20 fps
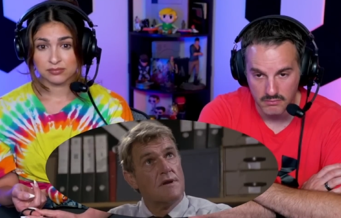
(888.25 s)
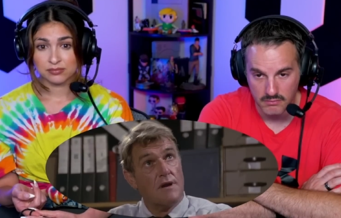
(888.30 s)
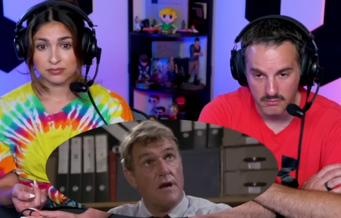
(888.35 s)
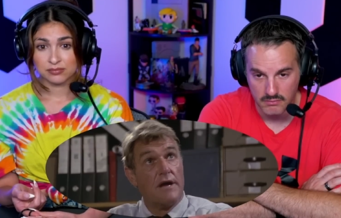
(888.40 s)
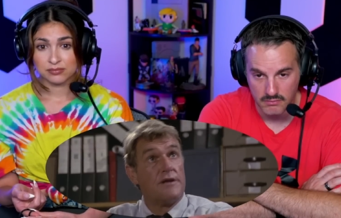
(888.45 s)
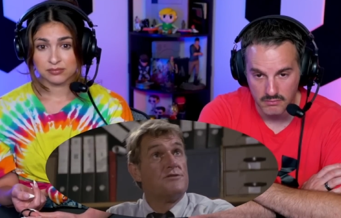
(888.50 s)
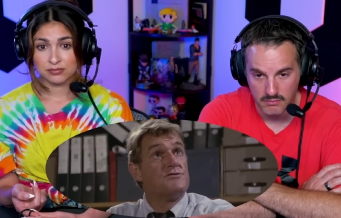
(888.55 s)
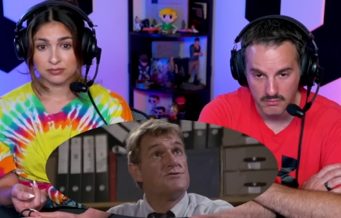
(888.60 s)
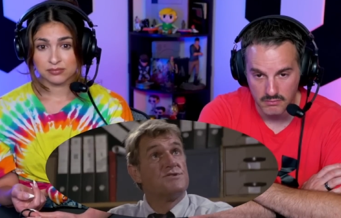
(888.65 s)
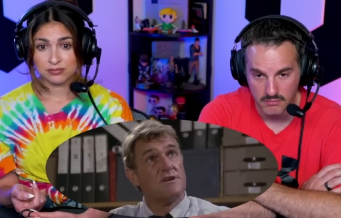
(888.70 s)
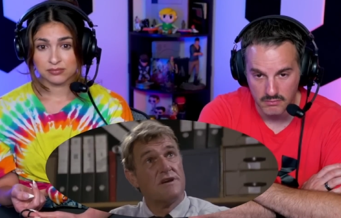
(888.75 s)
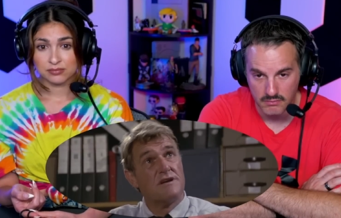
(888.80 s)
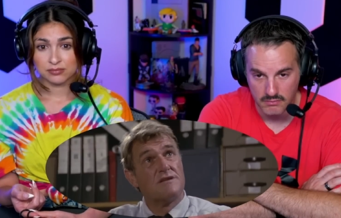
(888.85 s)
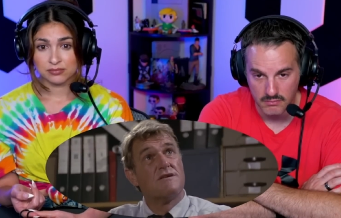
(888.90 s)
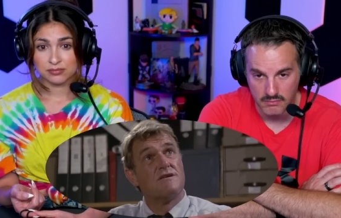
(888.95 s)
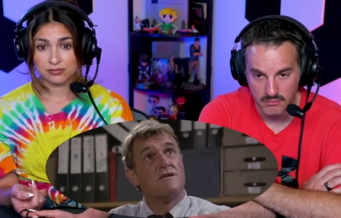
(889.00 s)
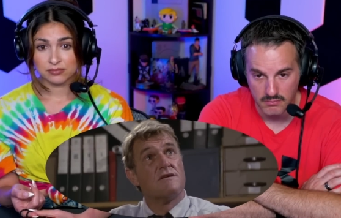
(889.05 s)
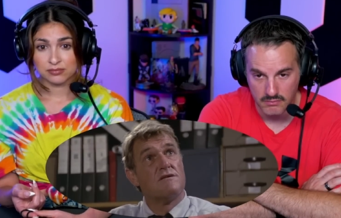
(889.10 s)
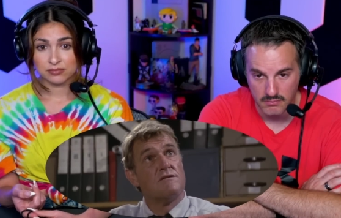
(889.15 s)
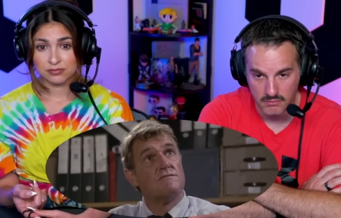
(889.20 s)
Speaker 1: Like you said,
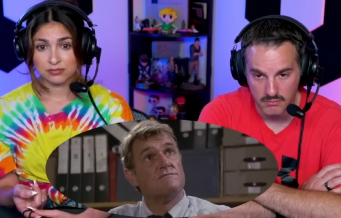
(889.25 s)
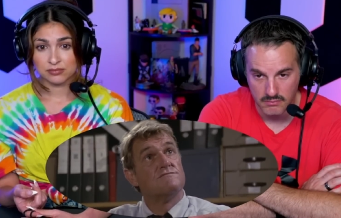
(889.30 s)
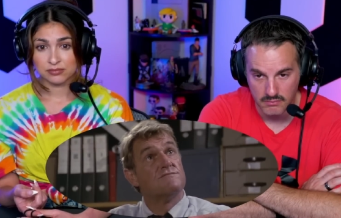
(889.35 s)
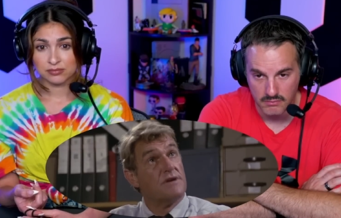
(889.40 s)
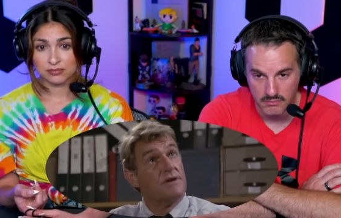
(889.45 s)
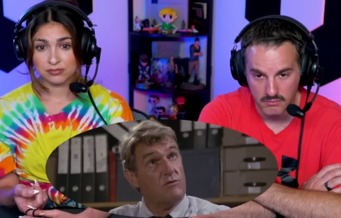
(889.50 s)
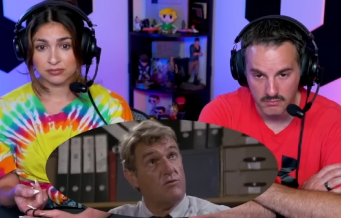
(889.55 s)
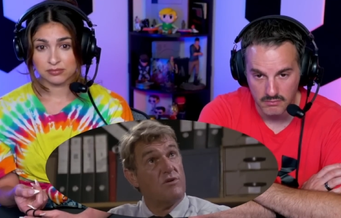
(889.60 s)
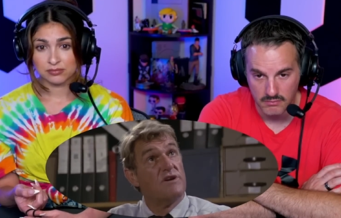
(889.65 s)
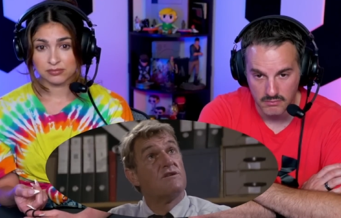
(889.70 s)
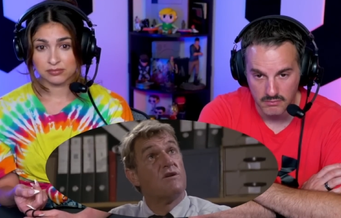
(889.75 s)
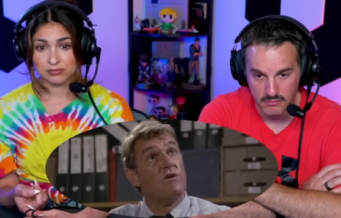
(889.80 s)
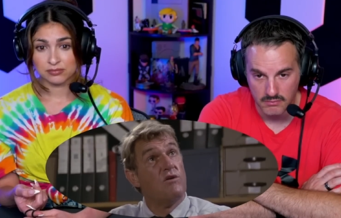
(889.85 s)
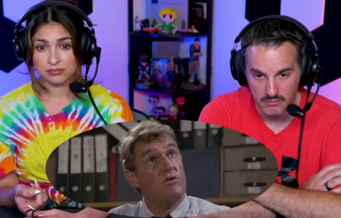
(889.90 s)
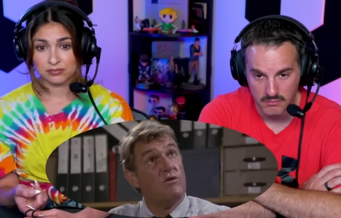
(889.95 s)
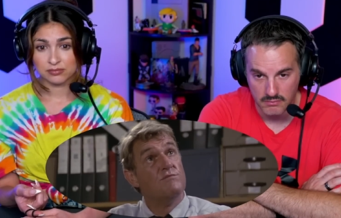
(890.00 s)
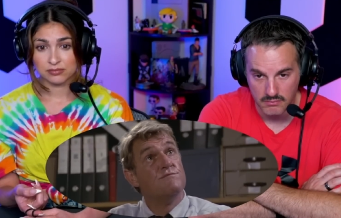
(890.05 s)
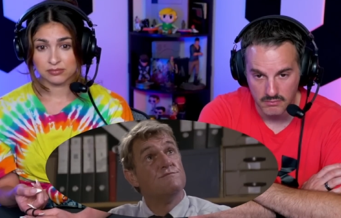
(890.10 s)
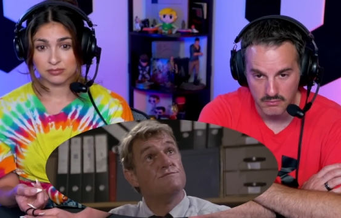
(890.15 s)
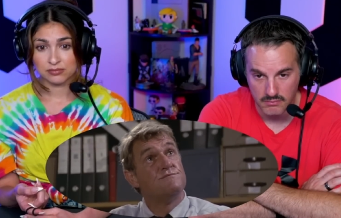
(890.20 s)
Colonel, he went
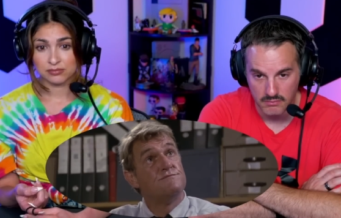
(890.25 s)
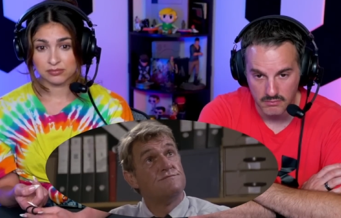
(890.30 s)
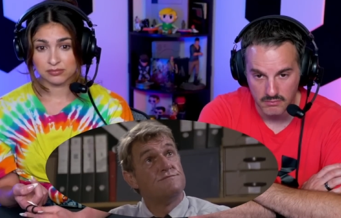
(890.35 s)
home.